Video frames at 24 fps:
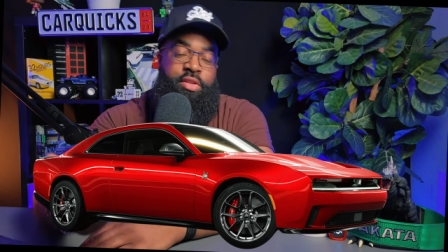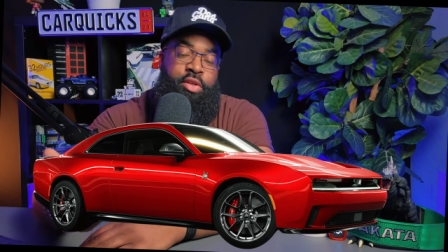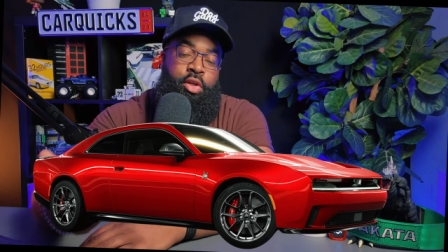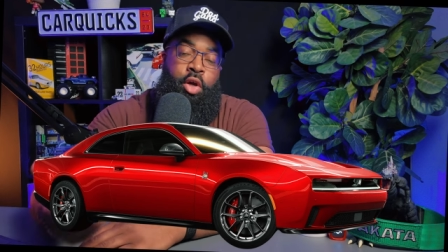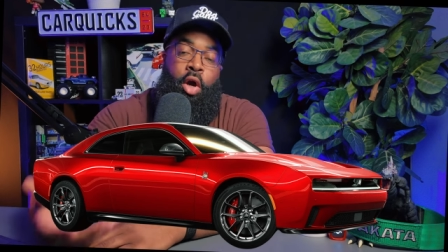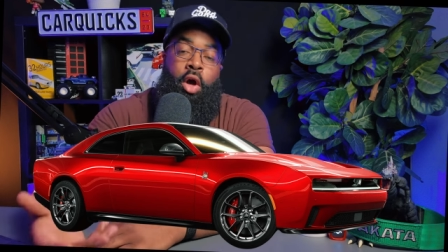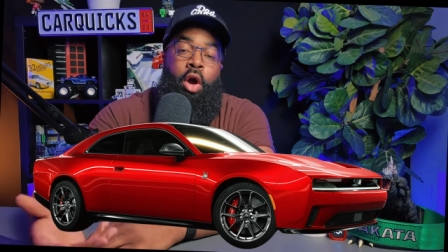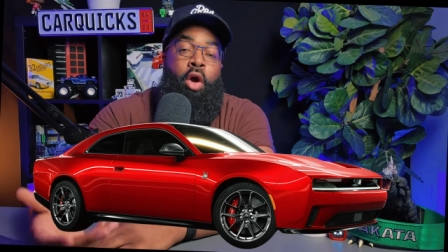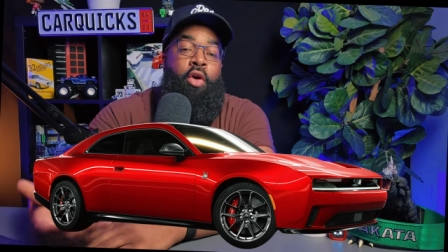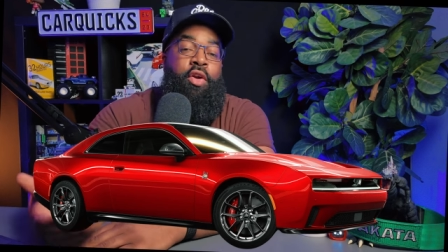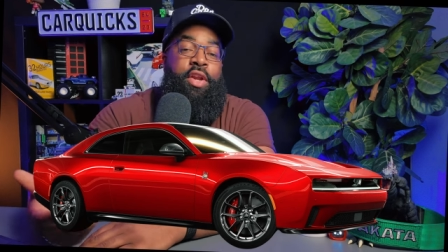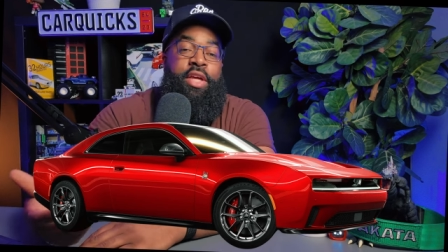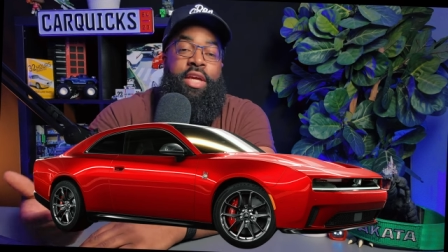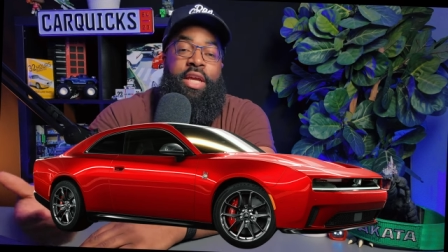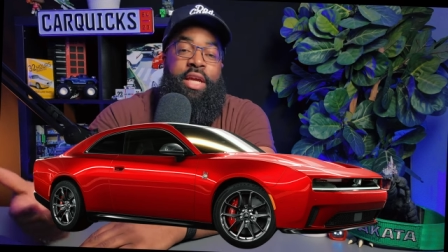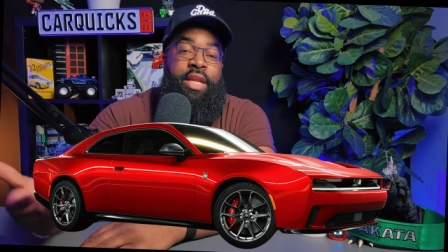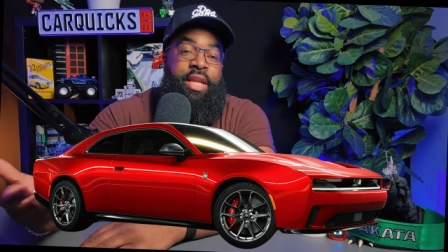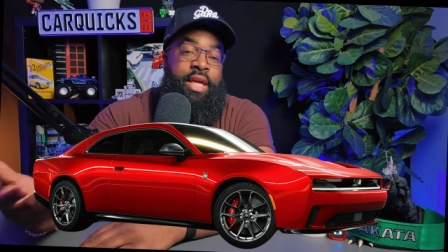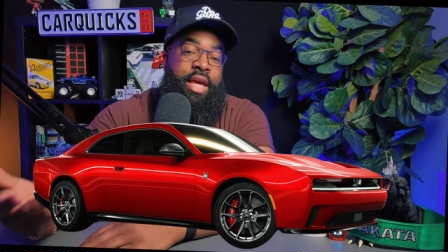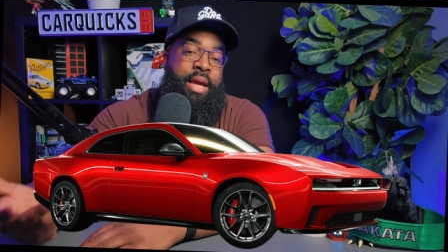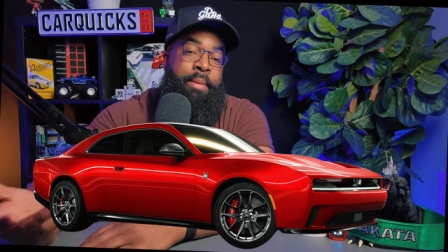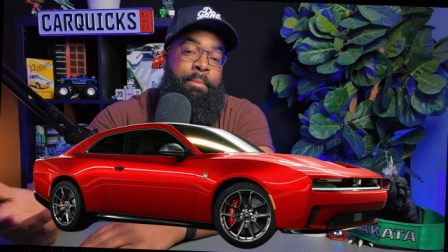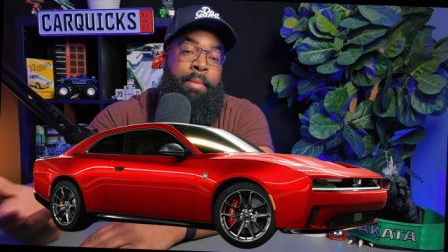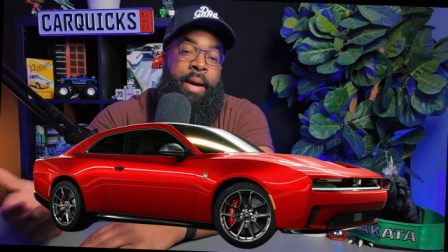y'all already getting
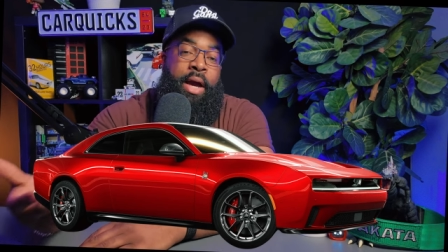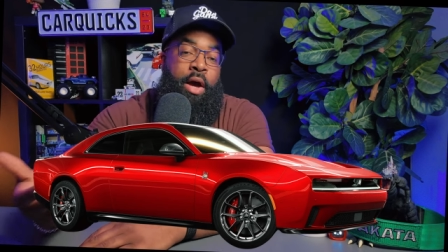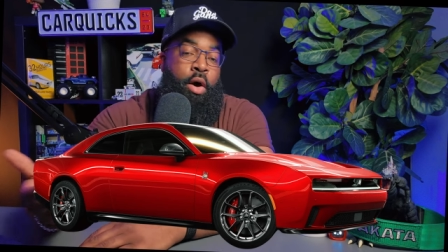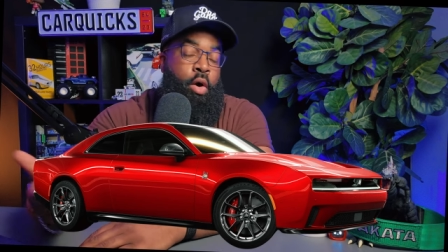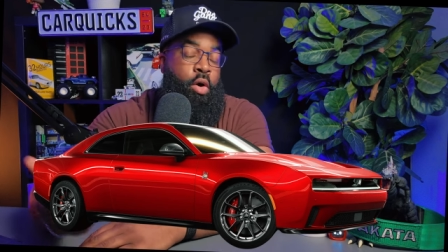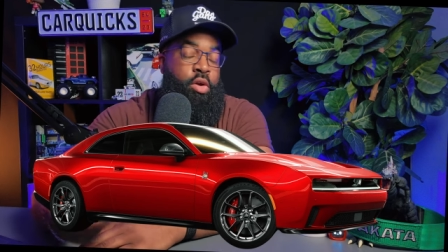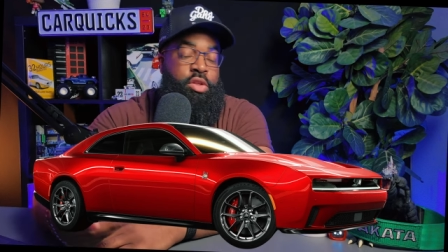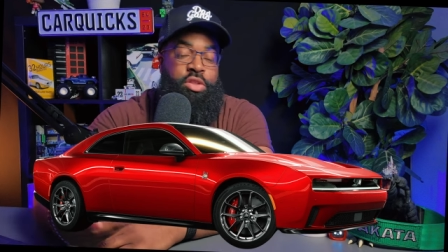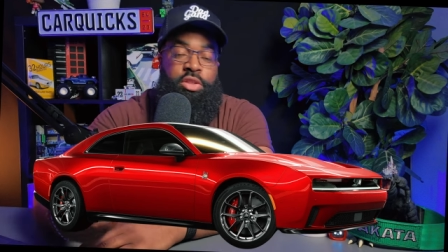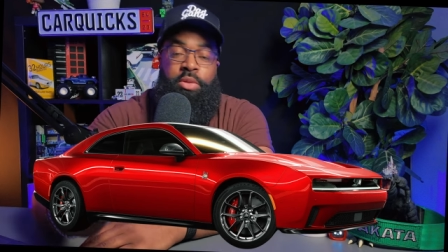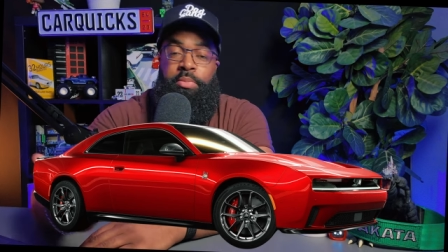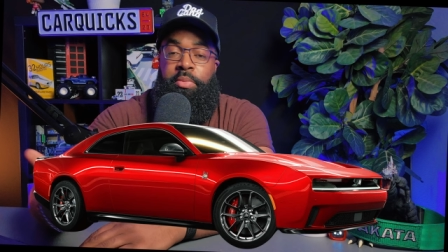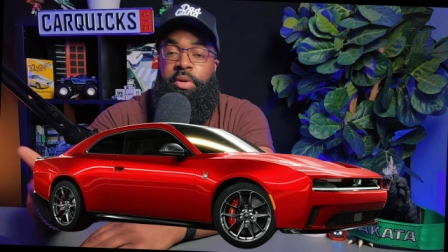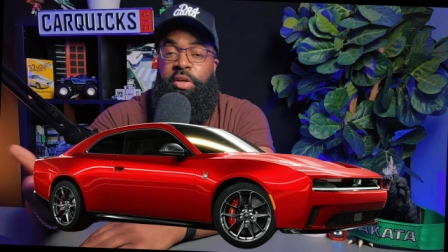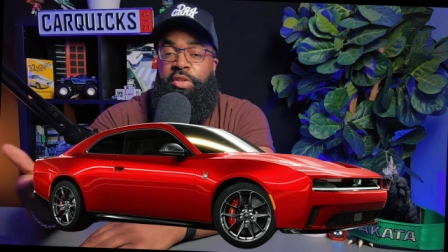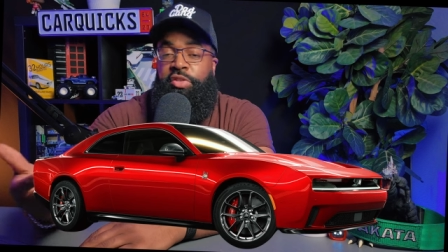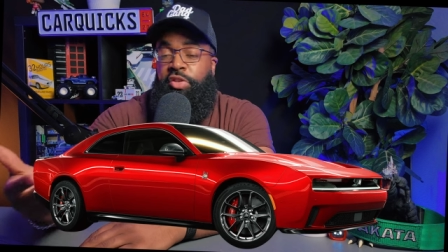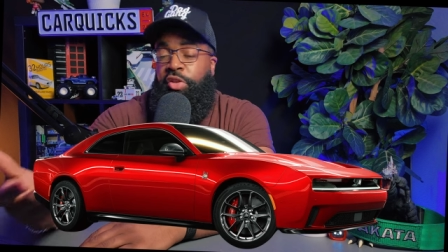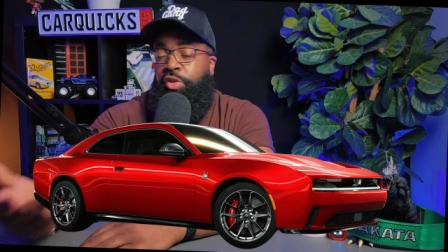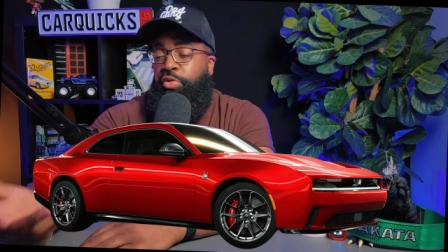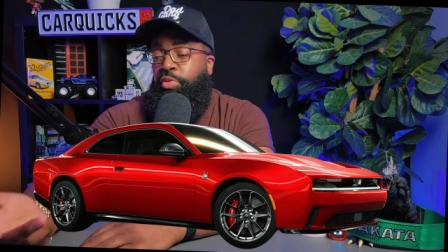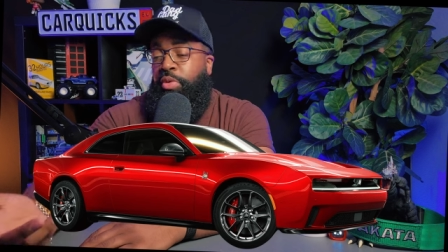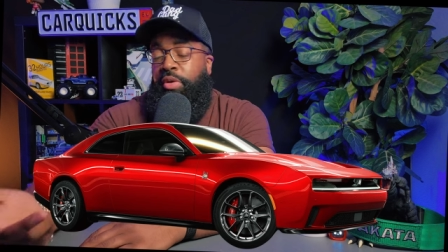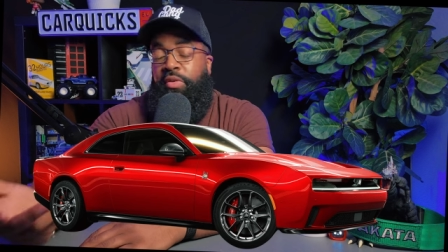hit by Altimas
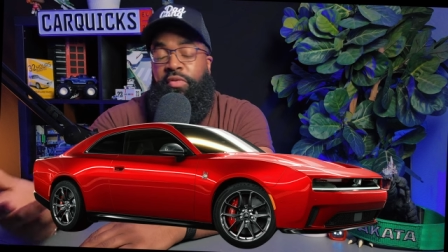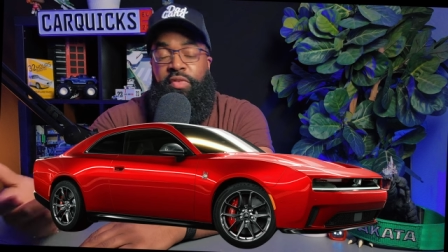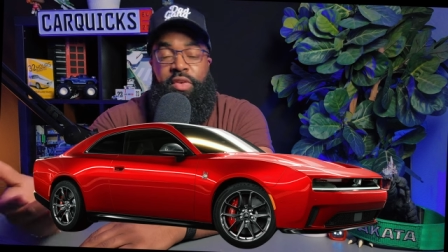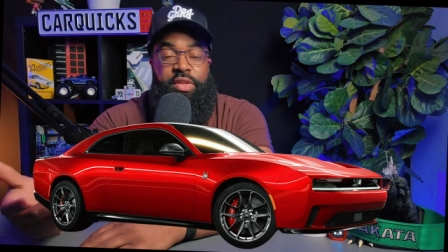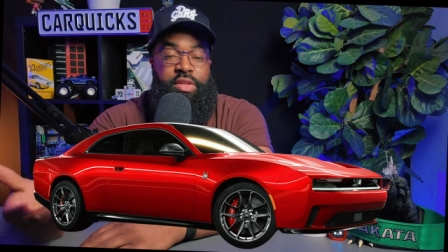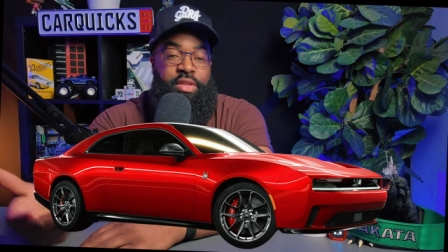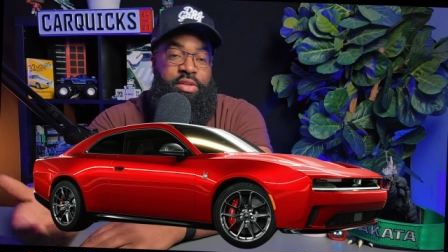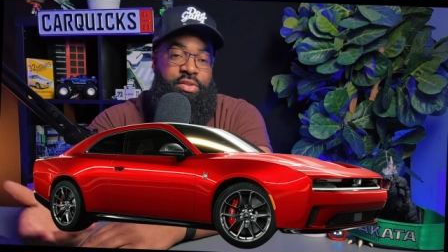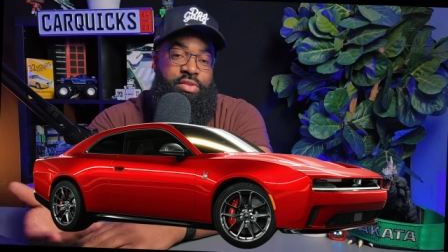and three fifty